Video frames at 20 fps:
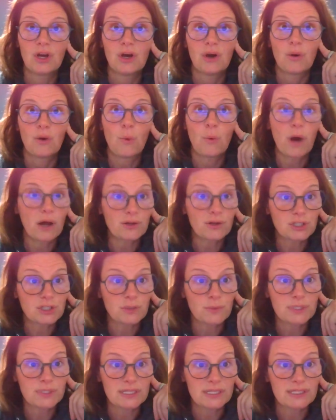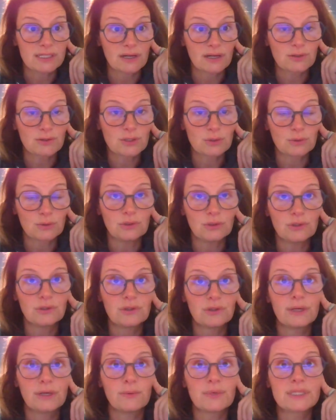while she was in dental school,
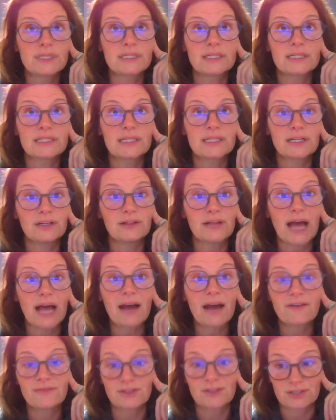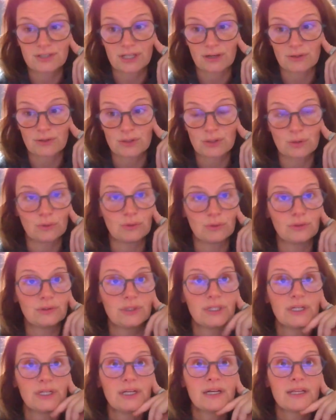it wasn't until after dental school
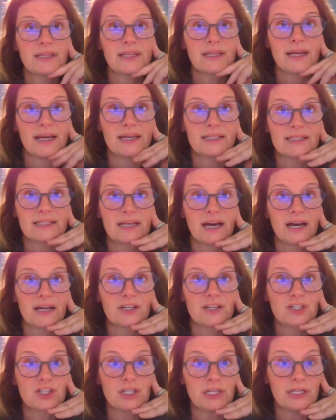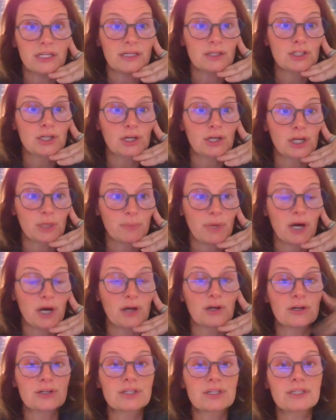that she took it upon
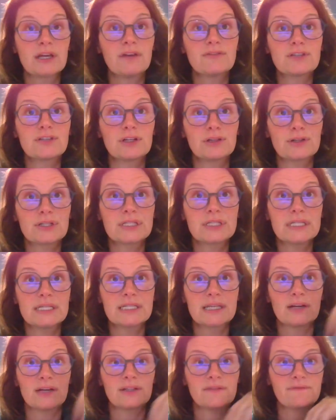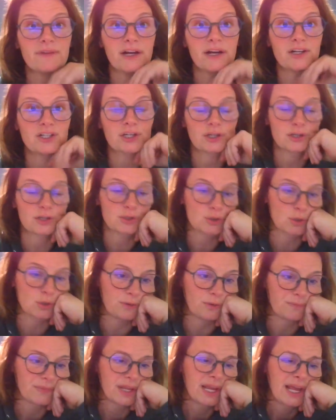herself to learn detailed infection
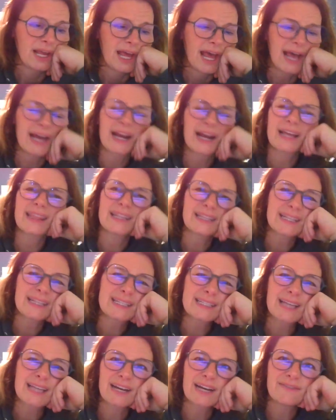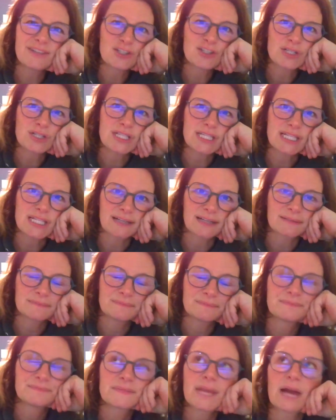control. And I think that's kind of interesting.
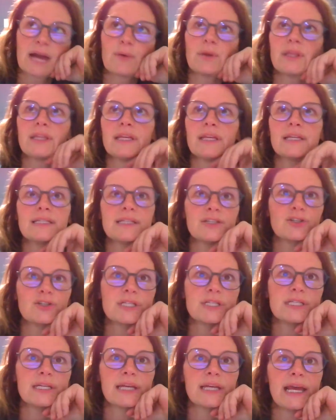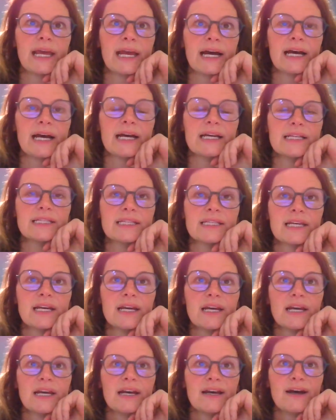I really think it's interesting. And
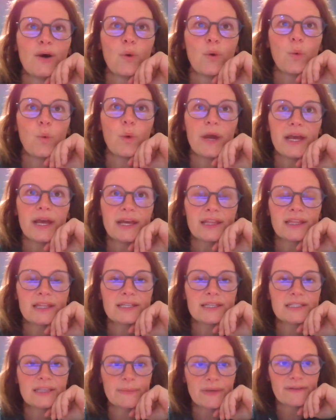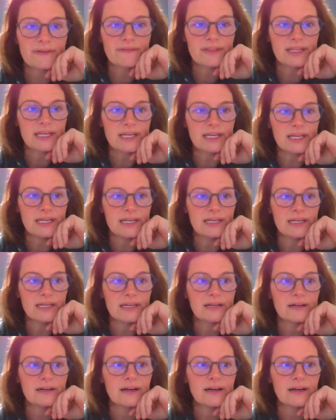with some of the